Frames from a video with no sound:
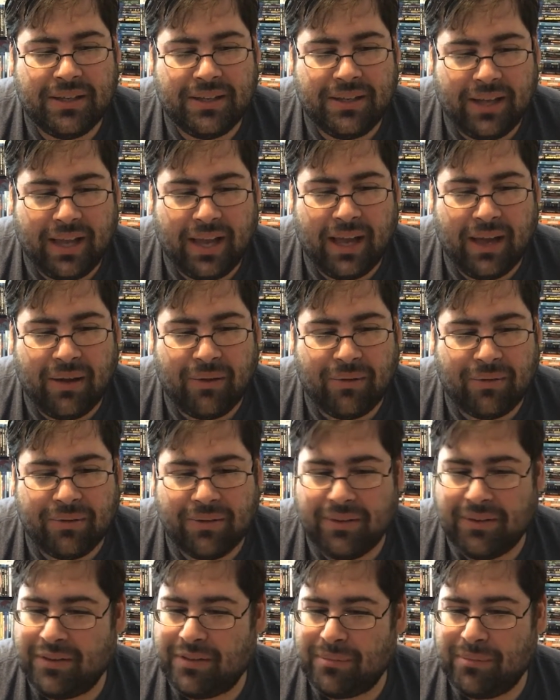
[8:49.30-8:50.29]
Now,
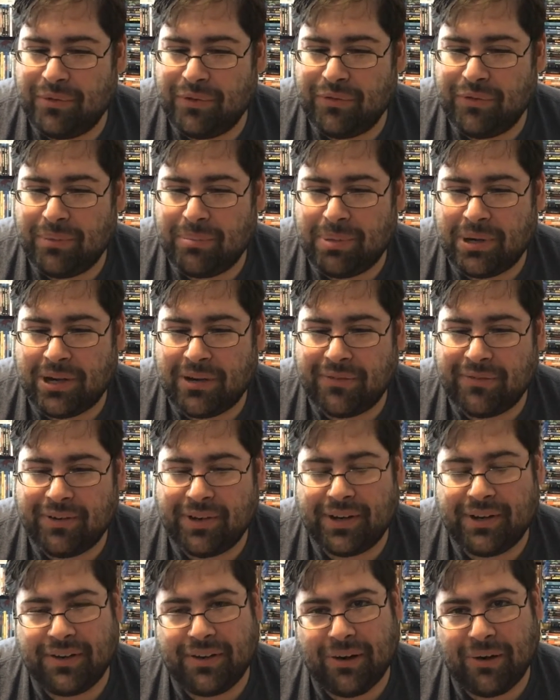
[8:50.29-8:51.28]
is the movie
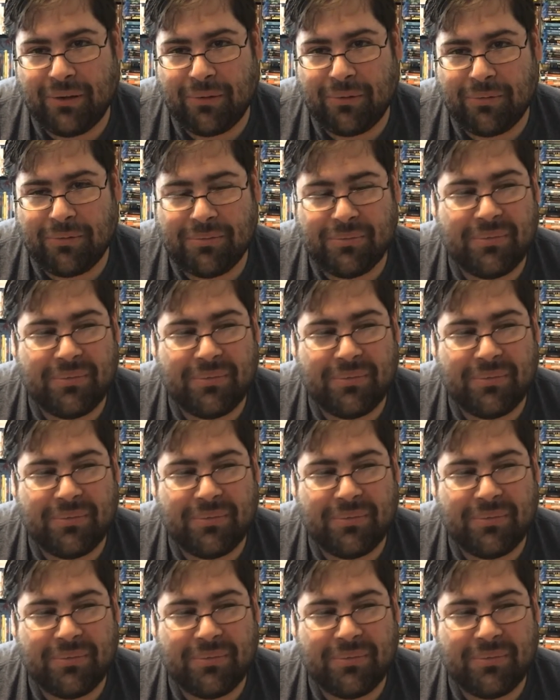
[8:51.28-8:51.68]
perfect? No.